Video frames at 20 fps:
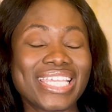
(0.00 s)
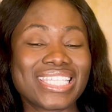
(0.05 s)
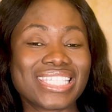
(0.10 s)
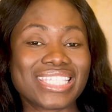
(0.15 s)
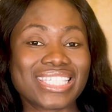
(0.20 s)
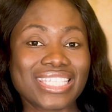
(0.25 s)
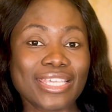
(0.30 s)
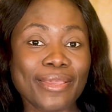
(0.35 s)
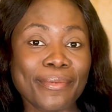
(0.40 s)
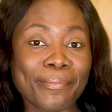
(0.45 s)
a
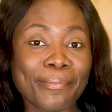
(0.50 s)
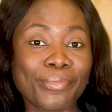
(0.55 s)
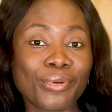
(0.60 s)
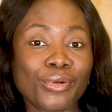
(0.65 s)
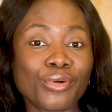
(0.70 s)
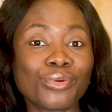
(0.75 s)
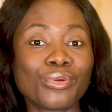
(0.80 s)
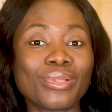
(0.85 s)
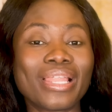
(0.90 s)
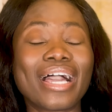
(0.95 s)

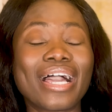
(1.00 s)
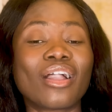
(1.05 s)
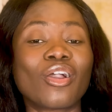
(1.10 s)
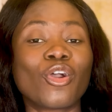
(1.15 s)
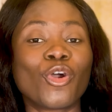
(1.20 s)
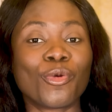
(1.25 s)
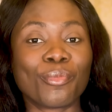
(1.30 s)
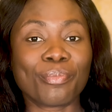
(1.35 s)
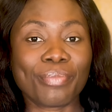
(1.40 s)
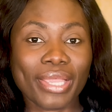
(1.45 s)
simple and
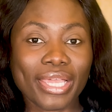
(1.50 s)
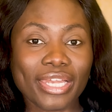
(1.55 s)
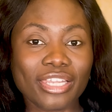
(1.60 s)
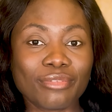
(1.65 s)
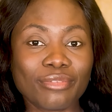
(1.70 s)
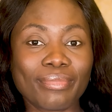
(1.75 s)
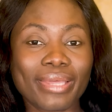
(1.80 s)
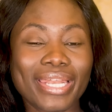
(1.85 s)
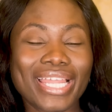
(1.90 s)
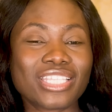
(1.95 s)

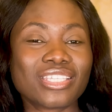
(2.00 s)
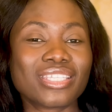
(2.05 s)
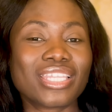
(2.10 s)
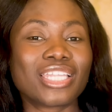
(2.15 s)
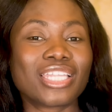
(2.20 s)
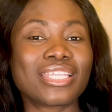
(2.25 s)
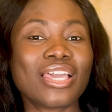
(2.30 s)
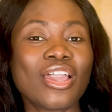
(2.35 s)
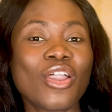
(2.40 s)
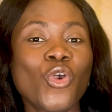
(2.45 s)
compelling manner so
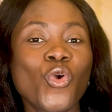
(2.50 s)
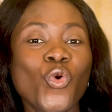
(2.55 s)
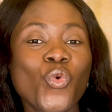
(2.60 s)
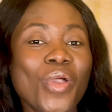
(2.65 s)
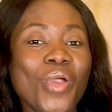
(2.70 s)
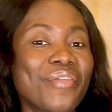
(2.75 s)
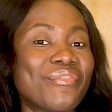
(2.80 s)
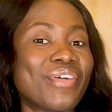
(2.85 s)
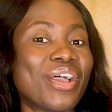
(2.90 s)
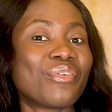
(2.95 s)
that
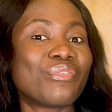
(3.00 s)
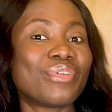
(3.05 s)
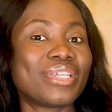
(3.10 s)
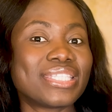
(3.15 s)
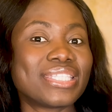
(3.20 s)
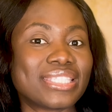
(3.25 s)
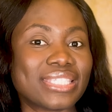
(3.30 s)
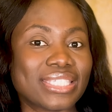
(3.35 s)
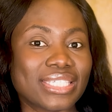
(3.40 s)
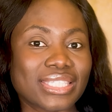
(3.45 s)
whoever
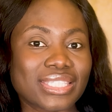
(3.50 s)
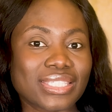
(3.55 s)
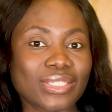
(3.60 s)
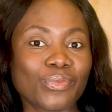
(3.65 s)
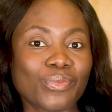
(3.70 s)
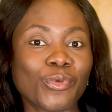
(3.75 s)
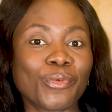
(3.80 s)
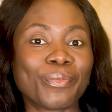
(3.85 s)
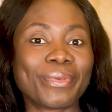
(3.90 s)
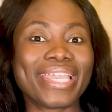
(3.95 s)
reads it
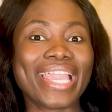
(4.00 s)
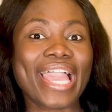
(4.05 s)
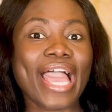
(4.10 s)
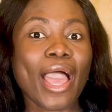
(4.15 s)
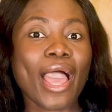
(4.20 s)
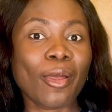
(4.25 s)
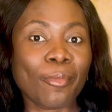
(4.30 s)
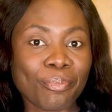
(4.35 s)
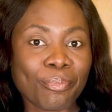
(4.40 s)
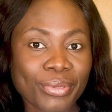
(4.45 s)
will be
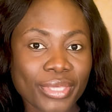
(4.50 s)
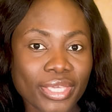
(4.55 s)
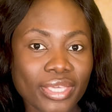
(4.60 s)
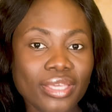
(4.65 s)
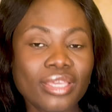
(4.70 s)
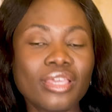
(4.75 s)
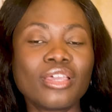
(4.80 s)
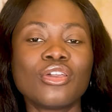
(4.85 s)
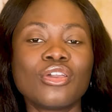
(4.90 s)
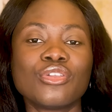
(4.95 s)

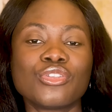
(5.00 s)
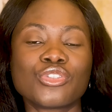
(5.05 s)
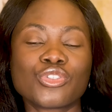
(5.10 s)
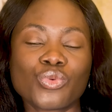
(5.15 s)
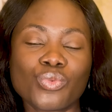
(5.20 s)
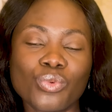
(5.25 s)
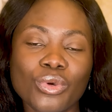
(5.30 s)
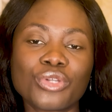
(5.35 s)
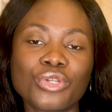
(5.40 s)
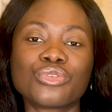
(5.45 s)
happy to
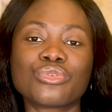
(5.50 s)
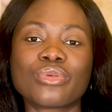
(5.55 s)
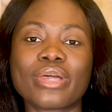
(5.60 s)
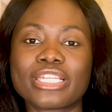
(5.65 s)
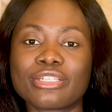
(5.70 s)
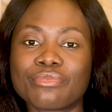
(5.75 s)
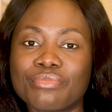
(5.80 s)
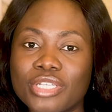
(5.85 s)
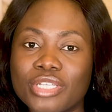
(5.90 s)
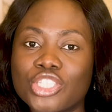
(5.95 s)
want to
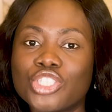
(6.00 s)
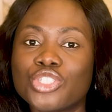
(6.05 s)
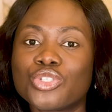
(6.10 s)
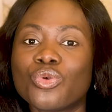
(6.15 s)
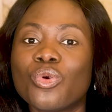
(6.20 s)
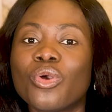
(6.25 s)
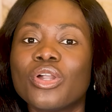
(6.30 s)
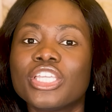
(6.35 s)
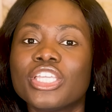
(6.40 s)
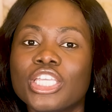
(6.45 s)
admit
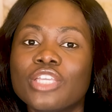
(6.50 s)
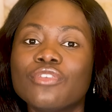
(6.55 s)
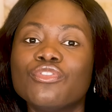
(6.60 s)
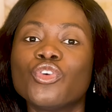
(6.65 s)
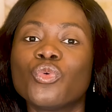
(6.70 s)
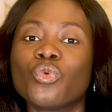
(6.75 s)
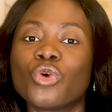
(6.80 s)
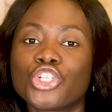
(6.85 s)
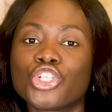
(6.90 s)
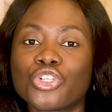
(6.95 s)
you or give
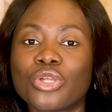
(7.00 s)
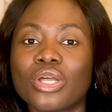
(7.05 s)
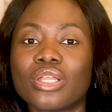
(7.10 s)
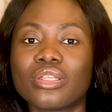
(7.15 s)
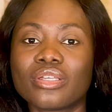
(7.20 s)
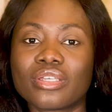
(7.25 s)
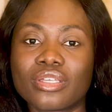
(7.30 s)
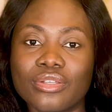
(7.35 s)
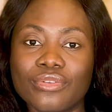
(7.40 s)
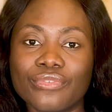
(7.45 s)
you what you are
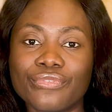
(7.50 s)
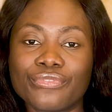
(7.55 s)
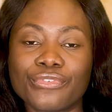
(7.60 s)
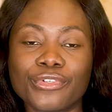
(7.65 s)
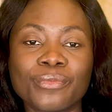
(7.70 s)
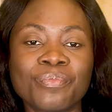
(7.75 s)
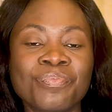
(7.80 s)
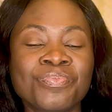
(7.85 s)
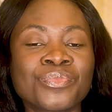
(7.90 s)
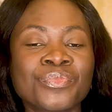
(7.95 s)
looking
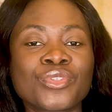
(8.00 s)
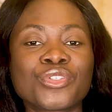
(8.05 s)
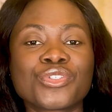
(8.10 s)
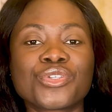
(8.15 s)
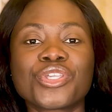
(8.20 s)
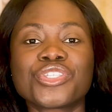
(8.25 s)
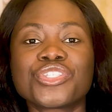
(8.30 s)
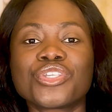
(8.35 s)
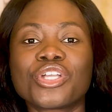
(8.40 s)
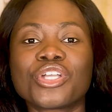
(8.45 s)
for.
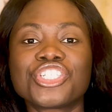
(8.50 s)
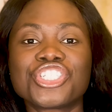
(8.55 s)
So it's your